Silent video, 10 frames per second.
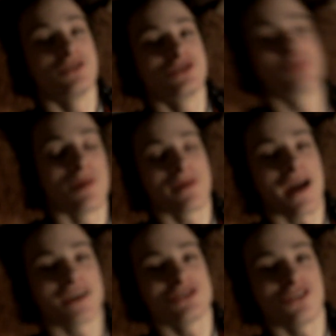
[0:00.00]
Just remember
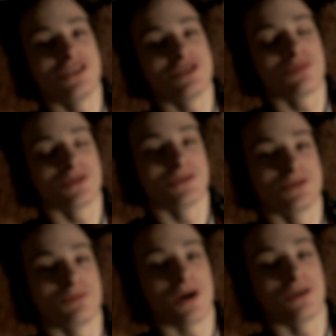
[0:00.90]
guys, all you need is
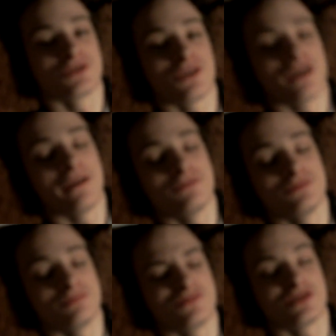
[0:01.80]
positive smiles, alright?
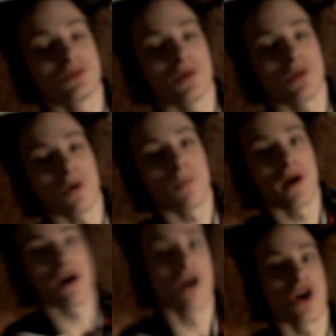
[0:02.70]
Just to make the world
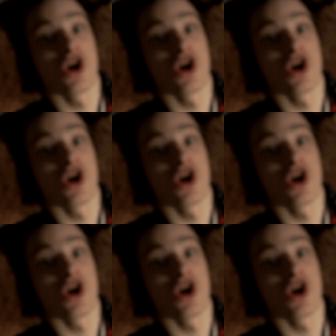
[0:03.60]
better.